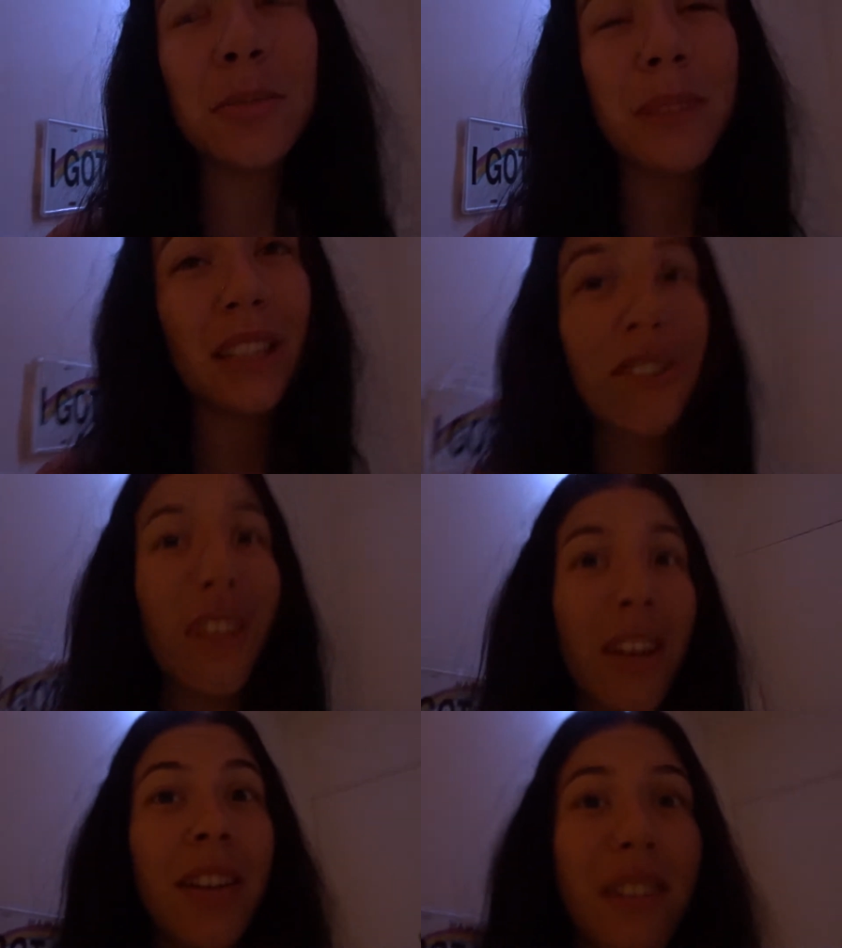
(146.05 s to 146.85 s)

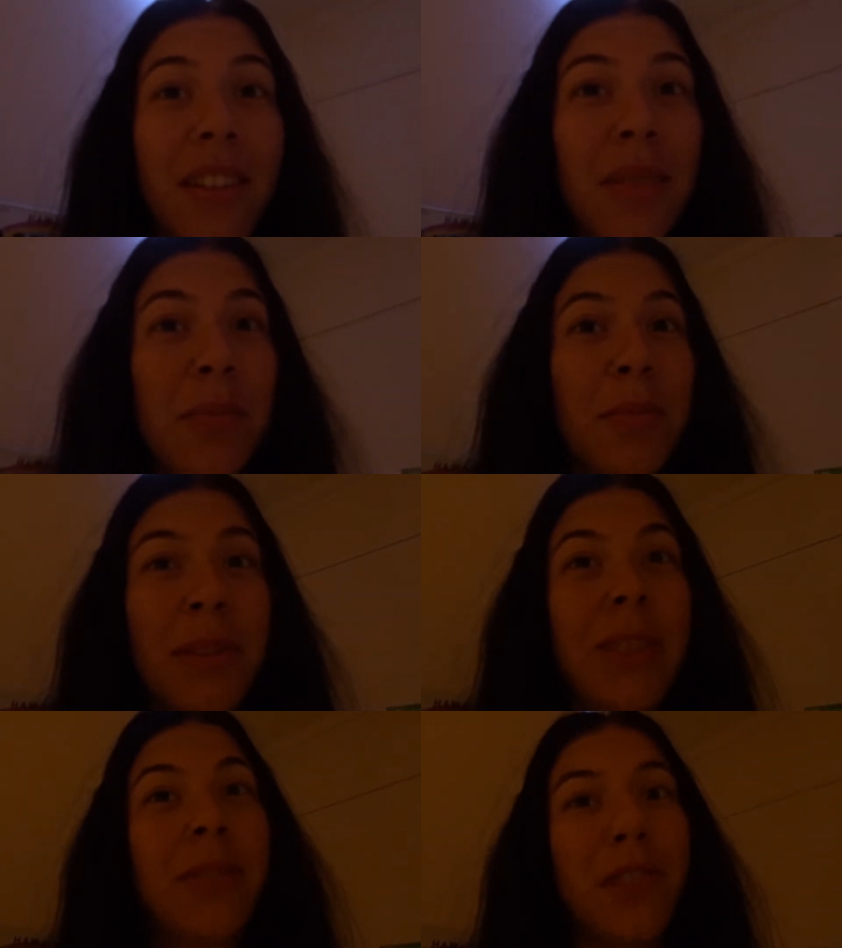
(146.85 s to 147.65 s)
Matilda,
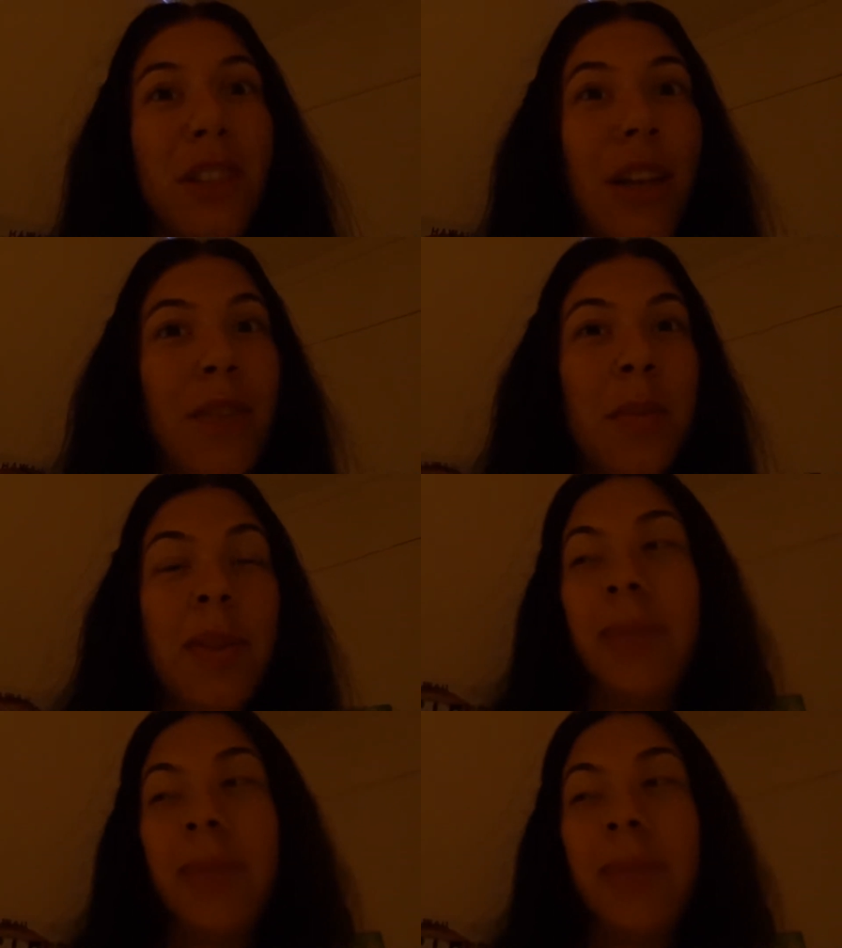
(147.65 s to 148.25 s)
but she laughed at me.